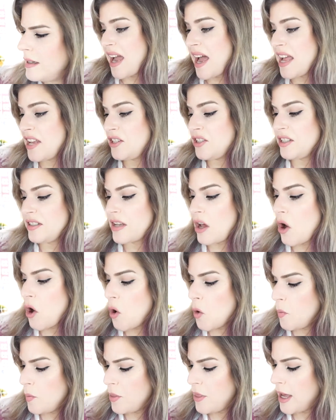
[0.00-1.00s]
I just
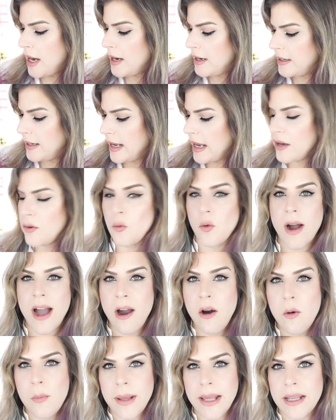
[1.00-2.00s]
hope that it can
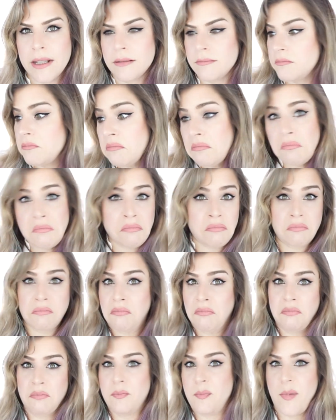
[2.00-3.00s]
wow me,
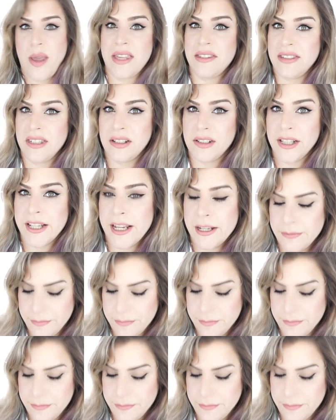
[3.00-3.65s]
basically.